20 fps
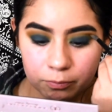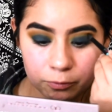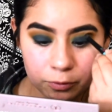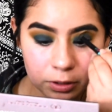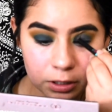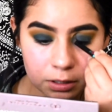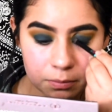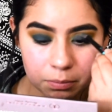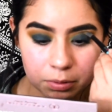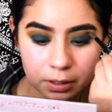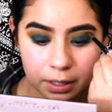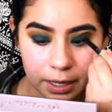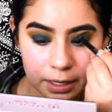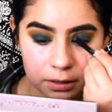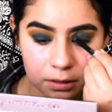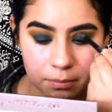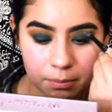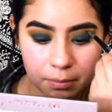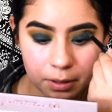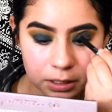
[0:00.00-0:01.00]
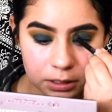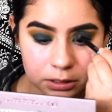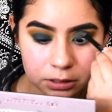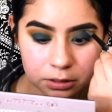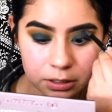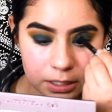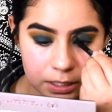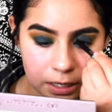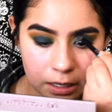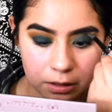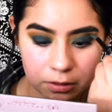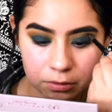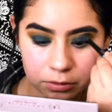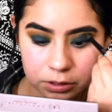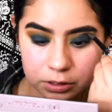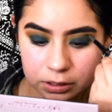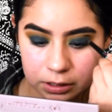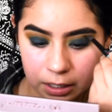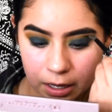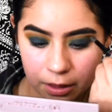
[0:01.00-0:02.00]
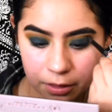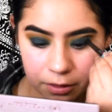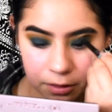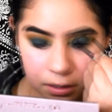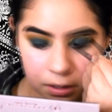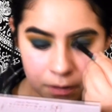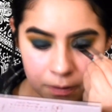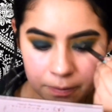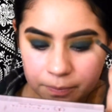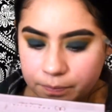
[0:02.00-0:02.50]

really blend the mustardy yellow together.